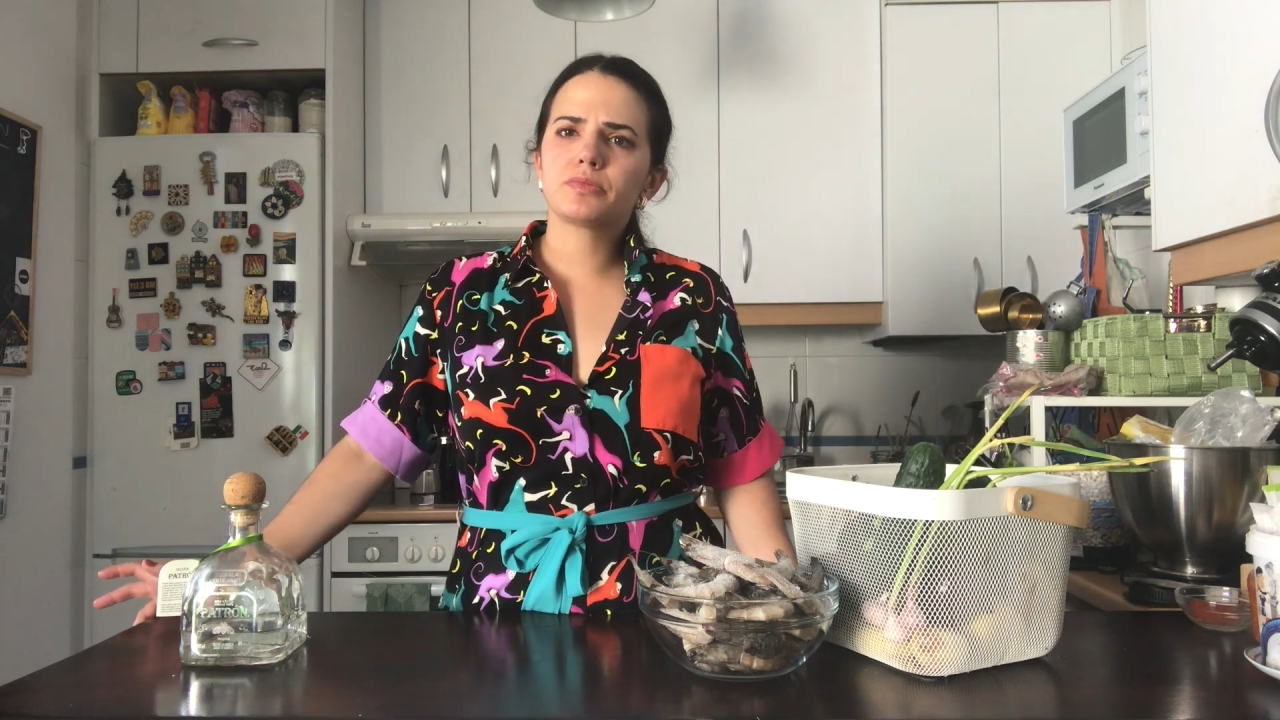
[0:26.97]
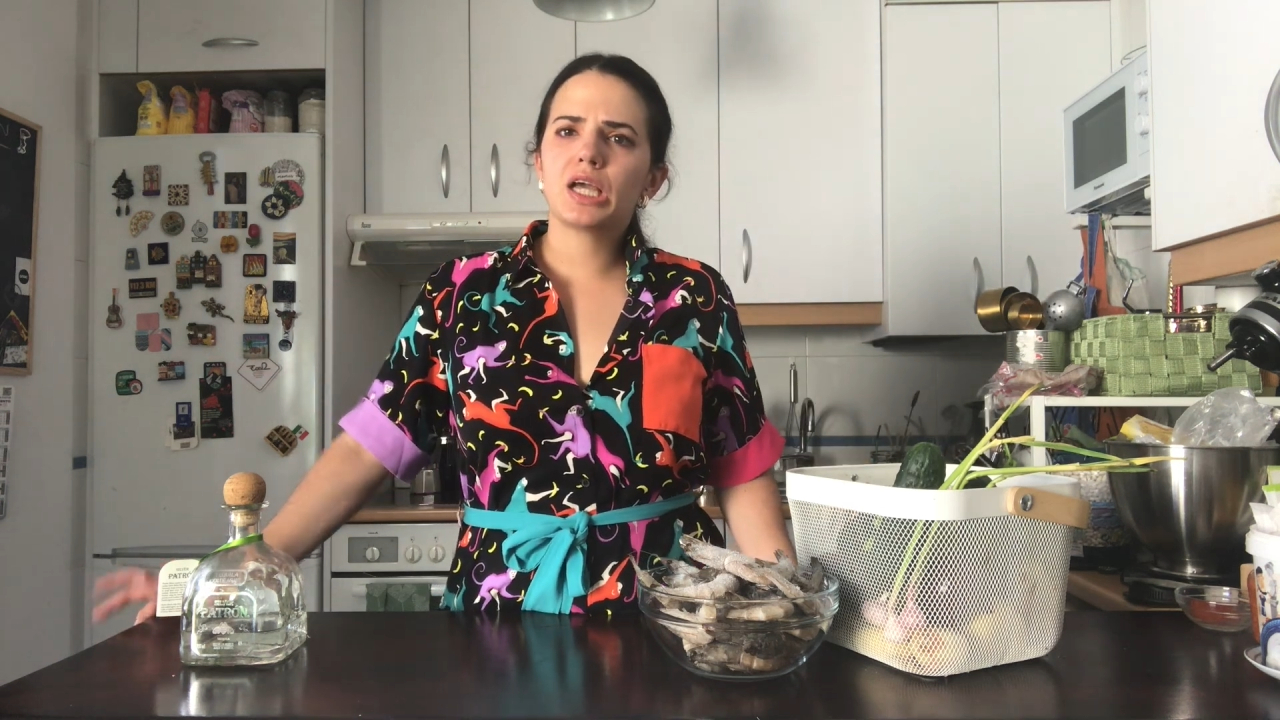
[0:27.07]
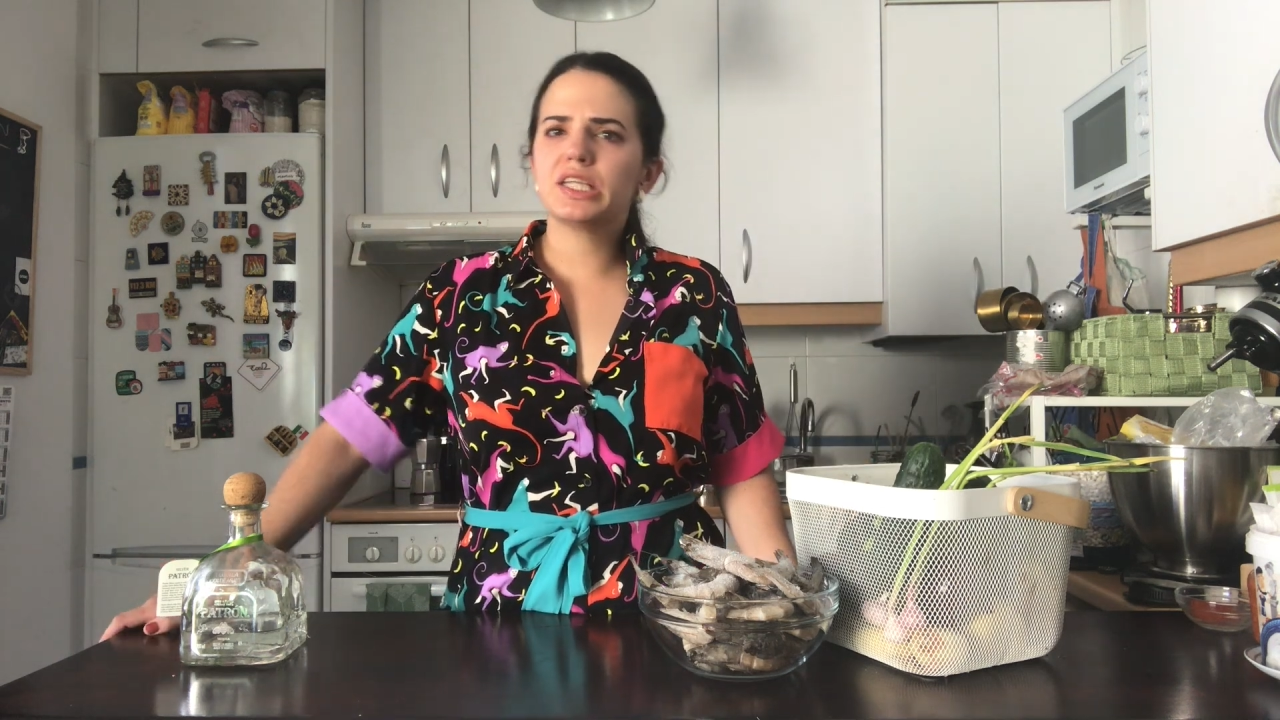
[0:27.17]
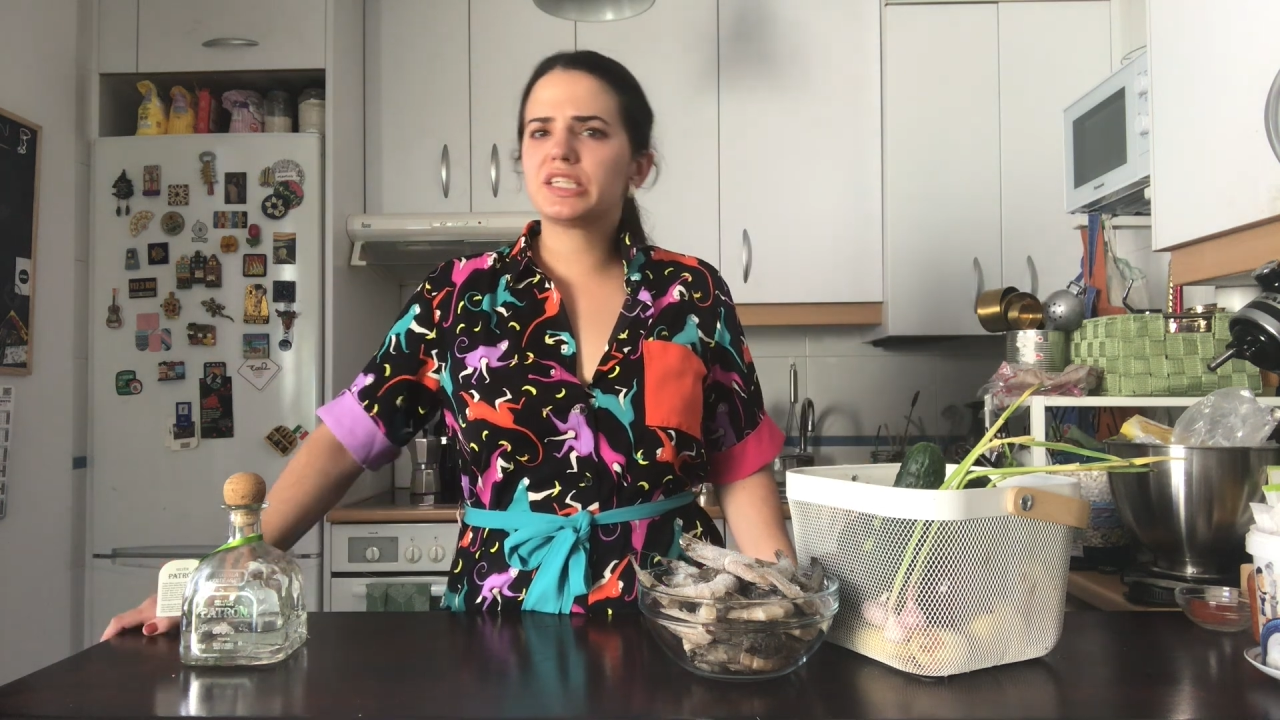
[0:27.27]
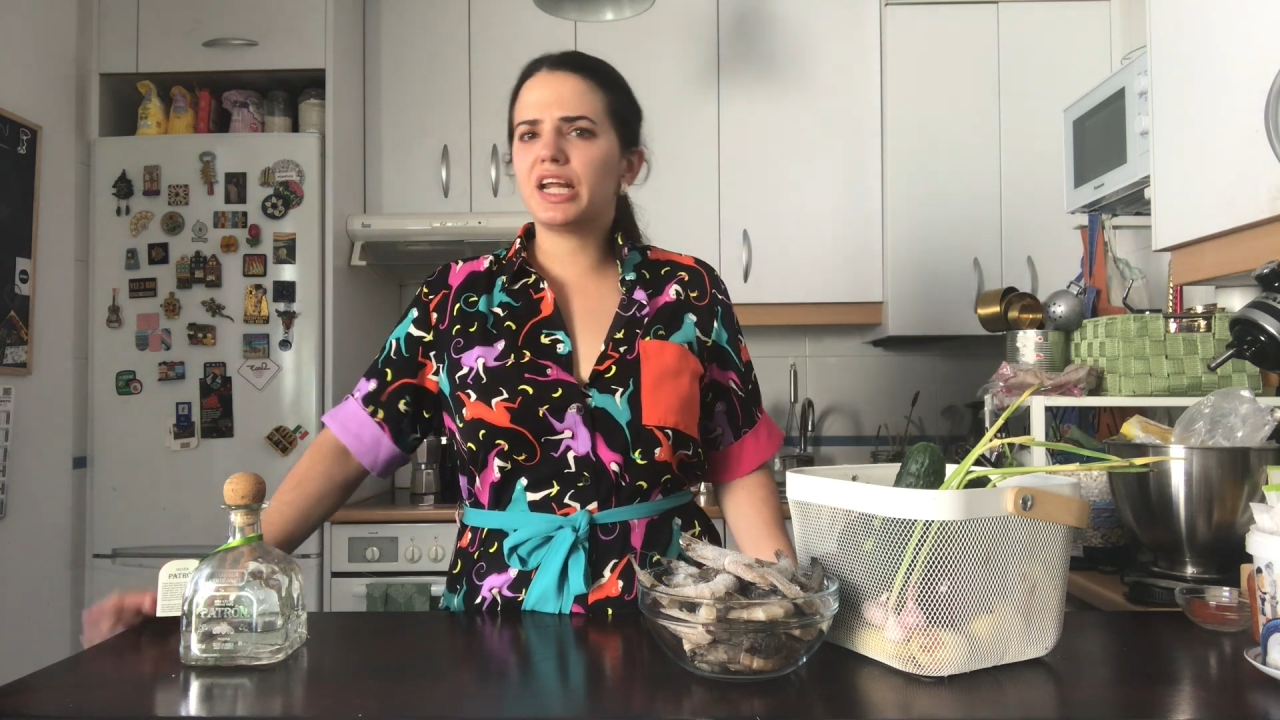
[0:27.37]

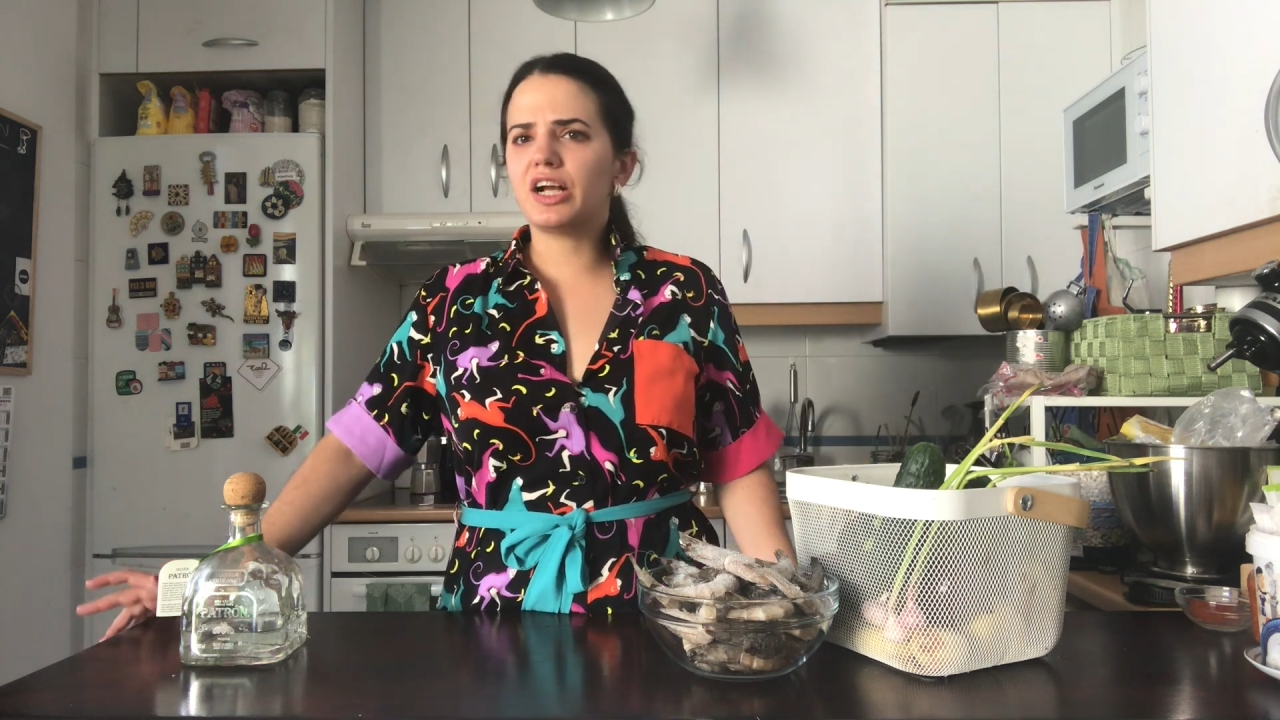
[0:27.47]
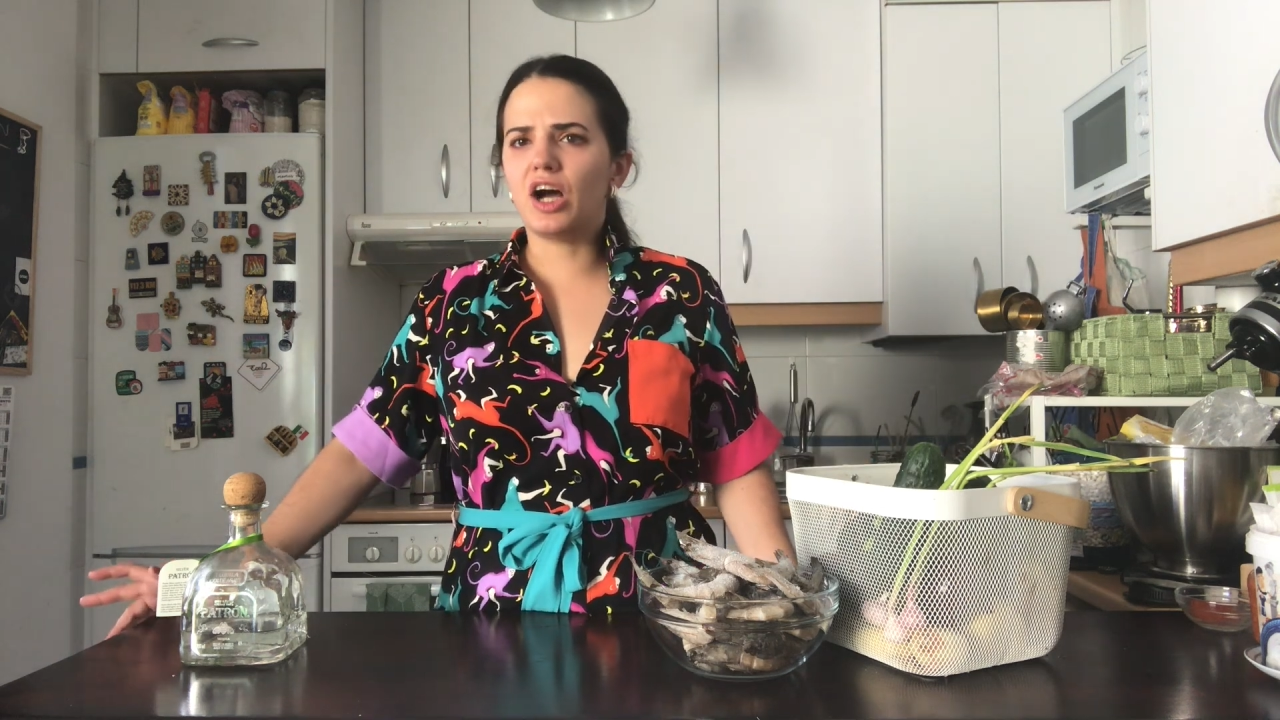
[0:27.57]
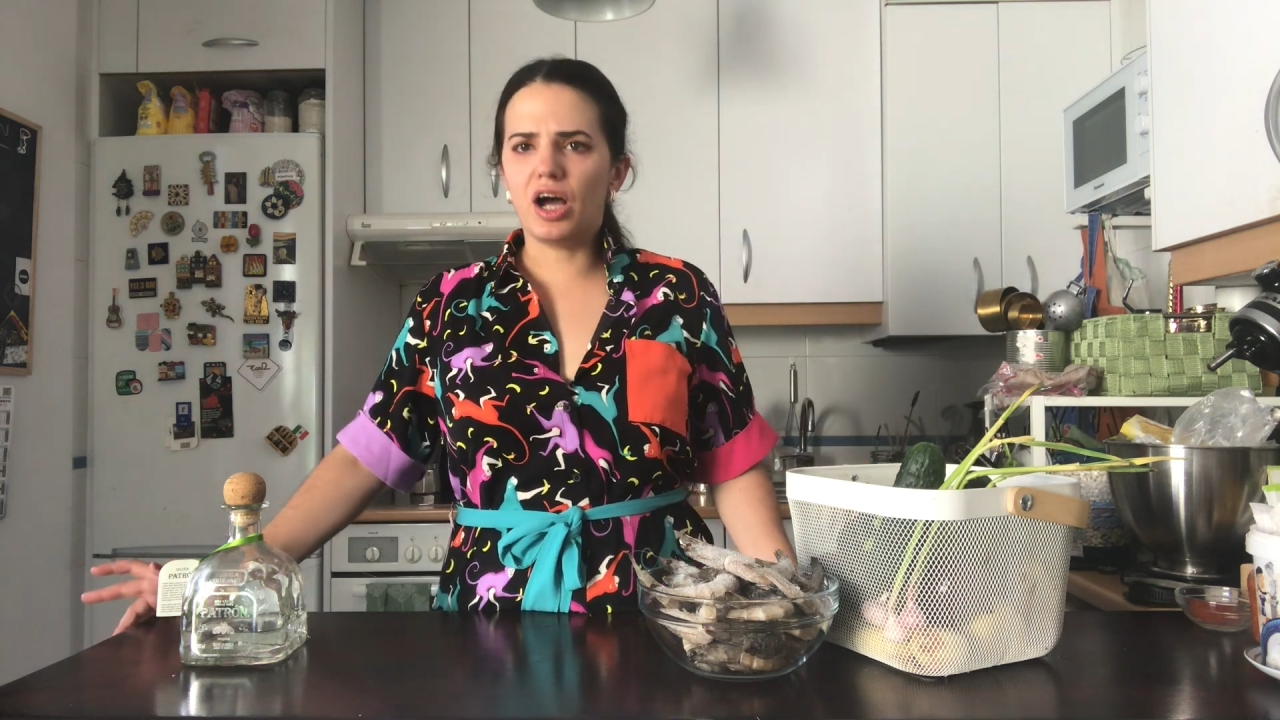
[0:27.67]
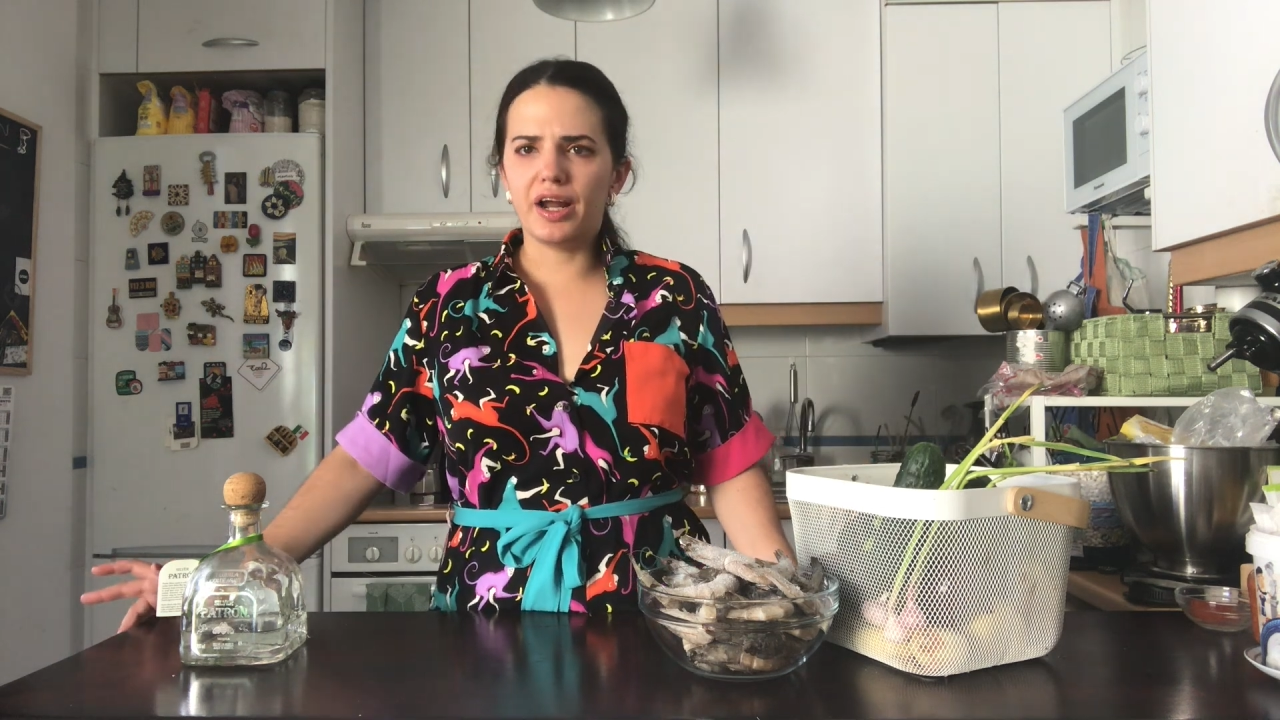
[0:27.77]
It's getting hot